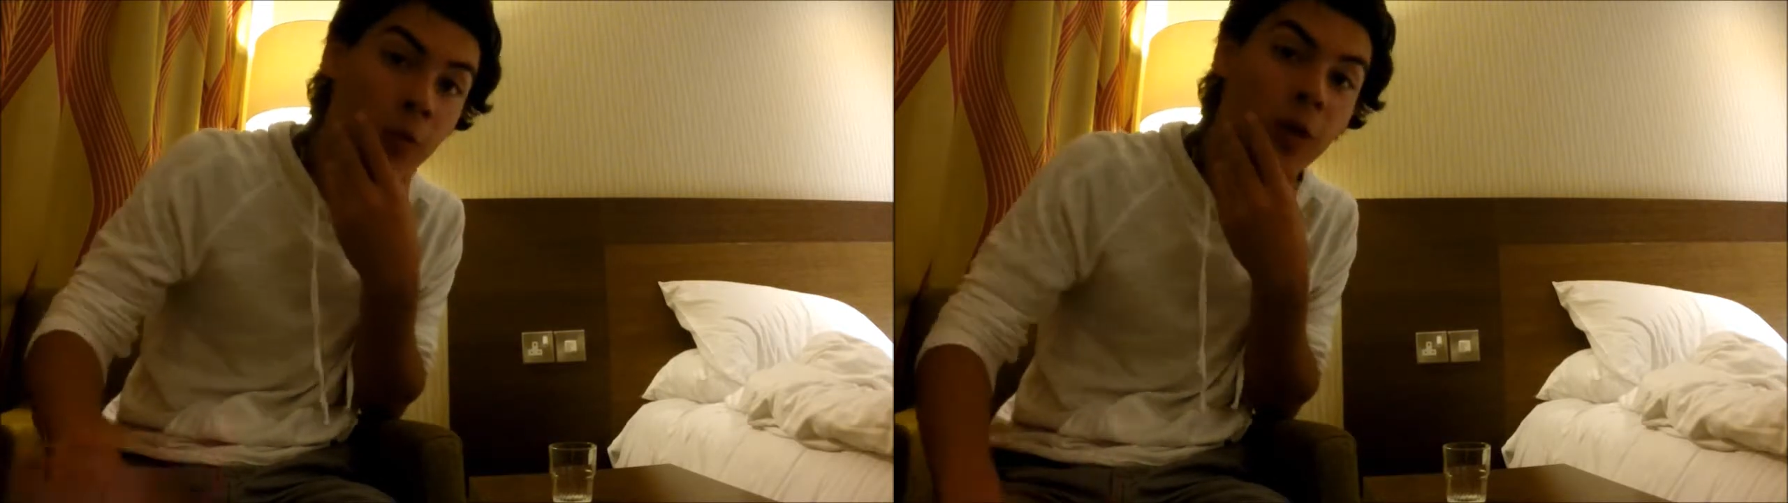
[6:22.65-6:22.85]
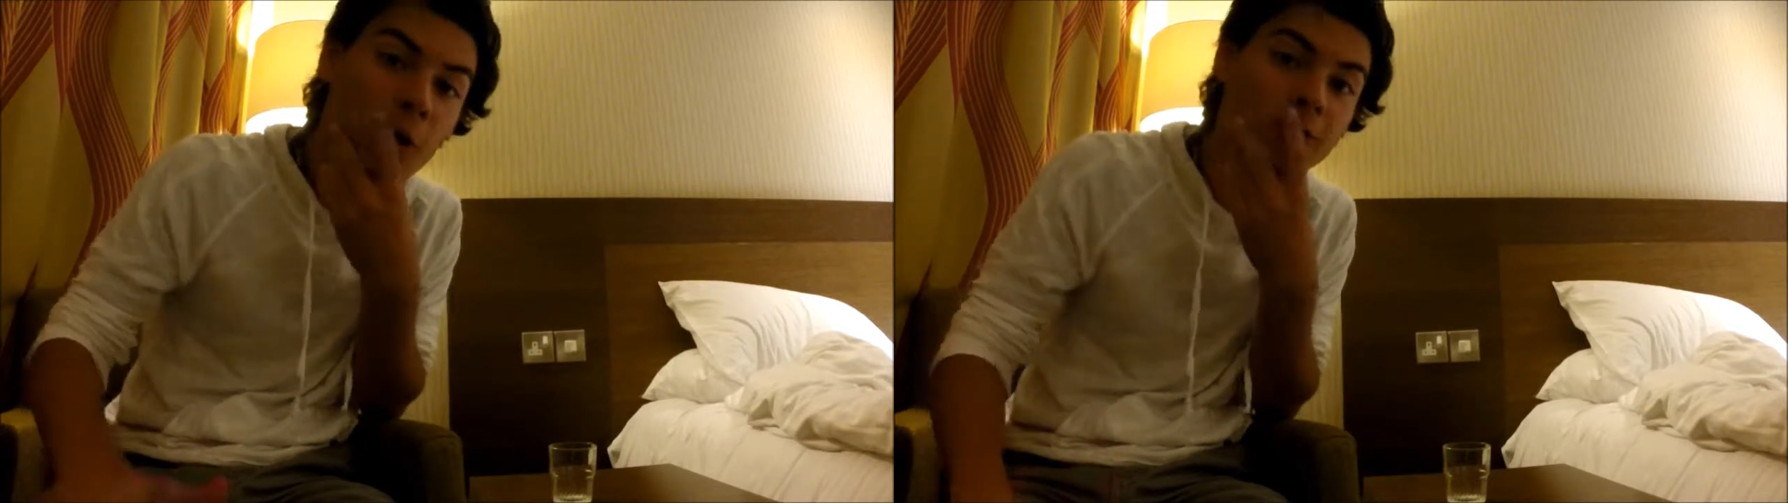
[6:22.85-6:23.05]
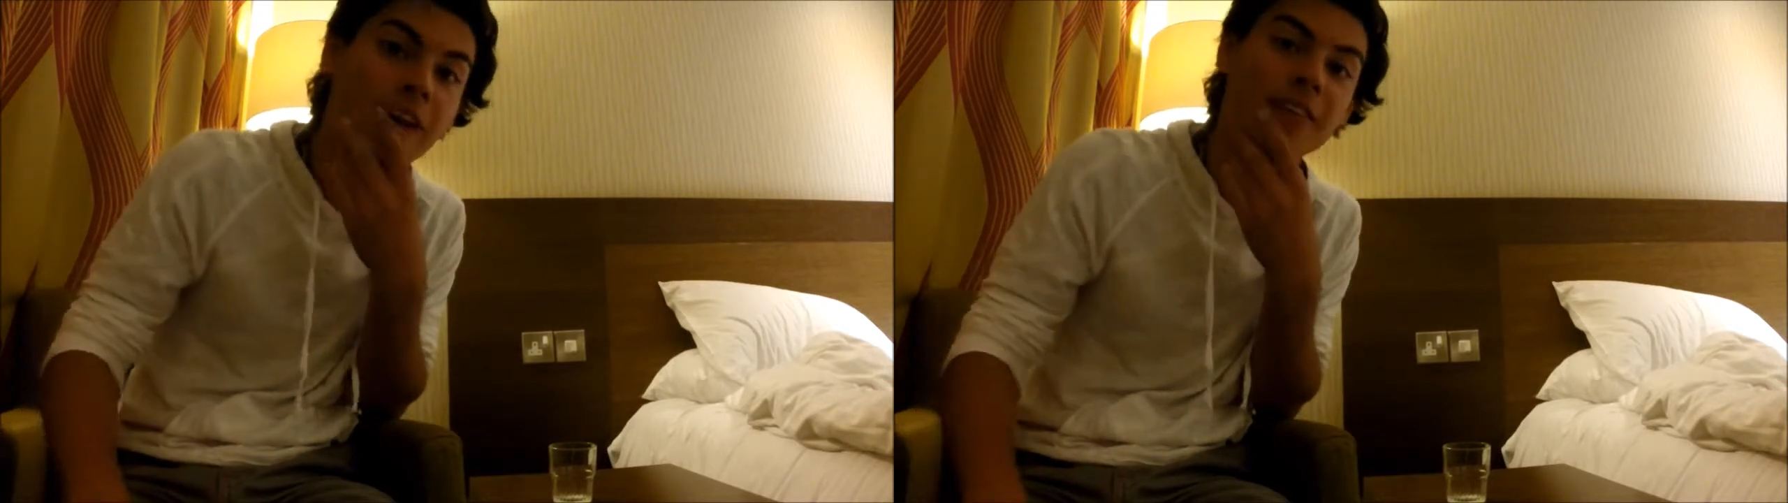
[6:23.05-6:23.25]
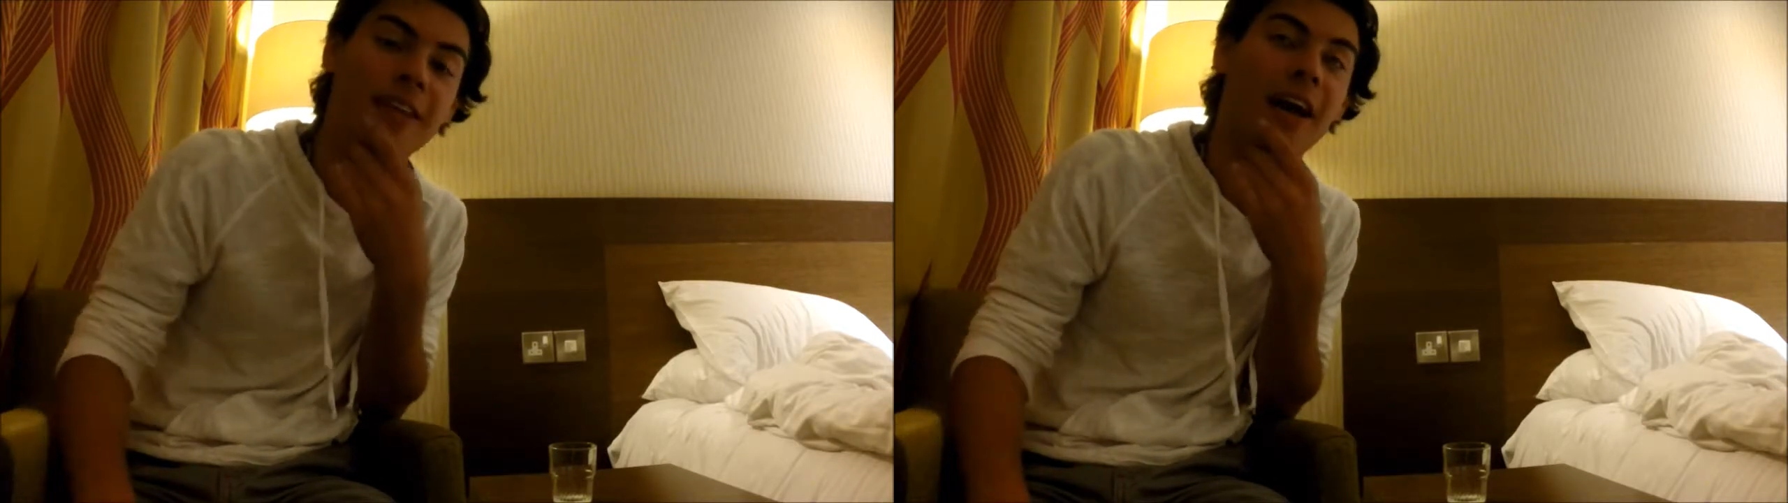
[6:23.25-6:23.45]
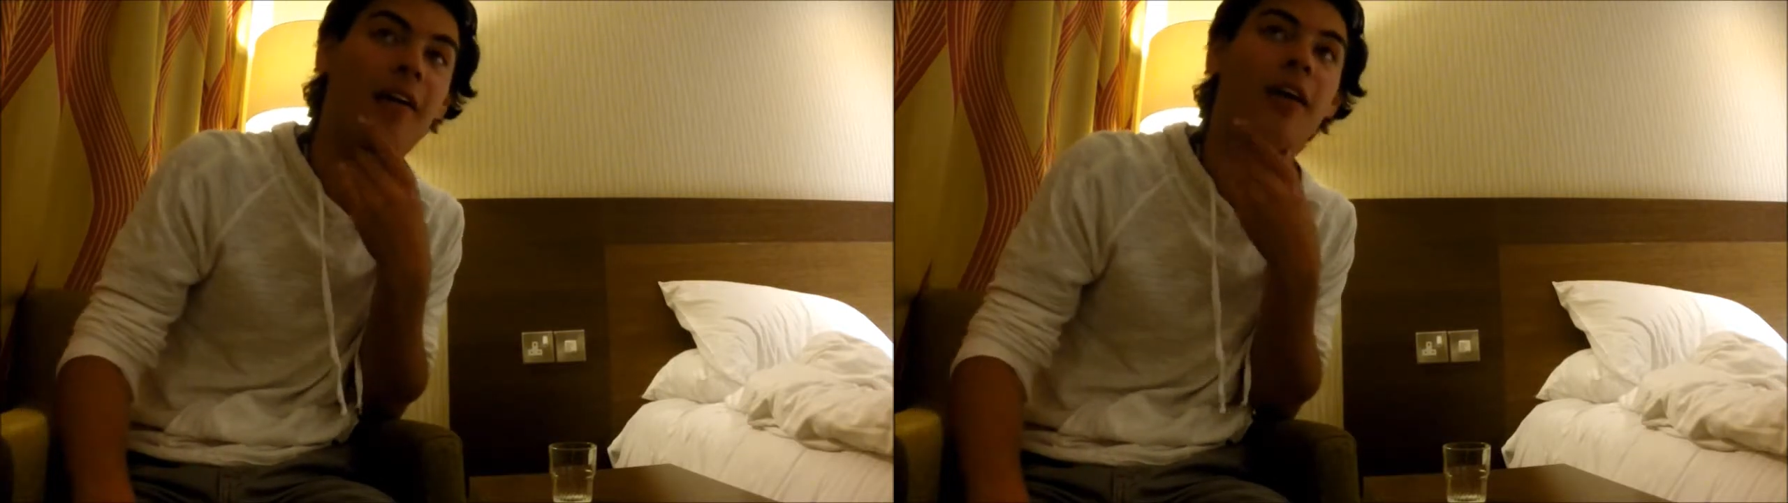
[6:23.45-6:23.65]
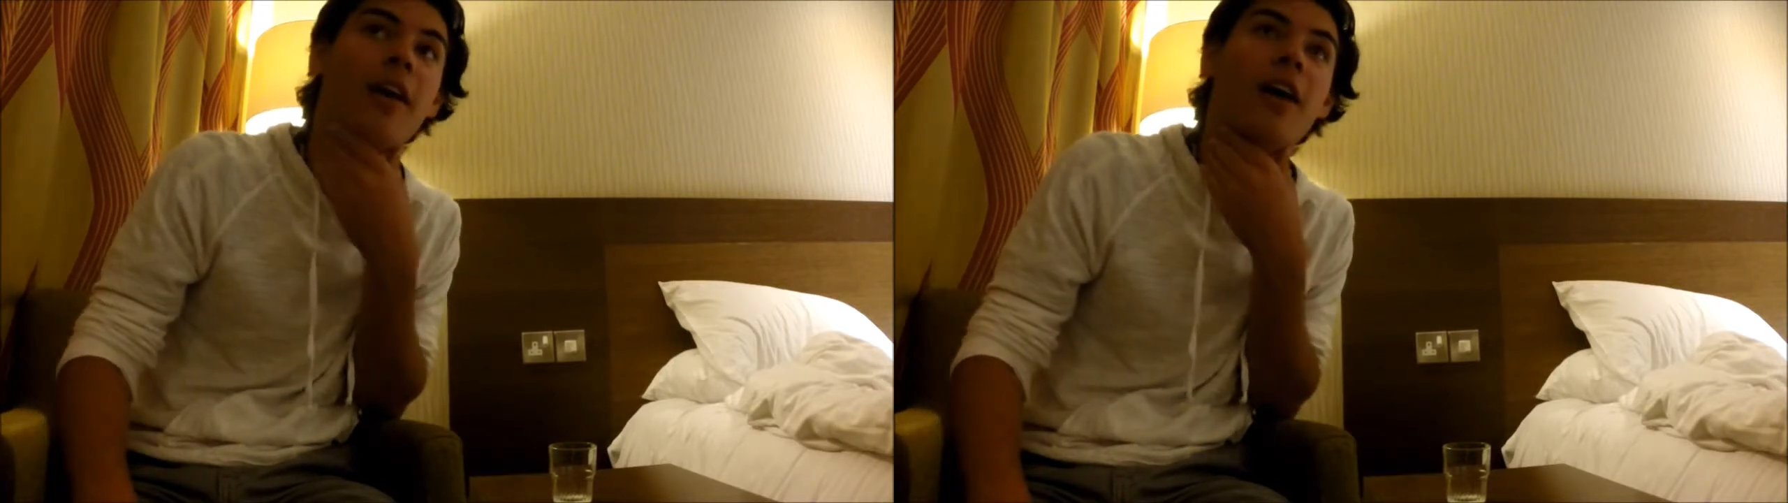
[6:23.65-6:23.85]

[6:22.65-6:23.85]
in the hotel now.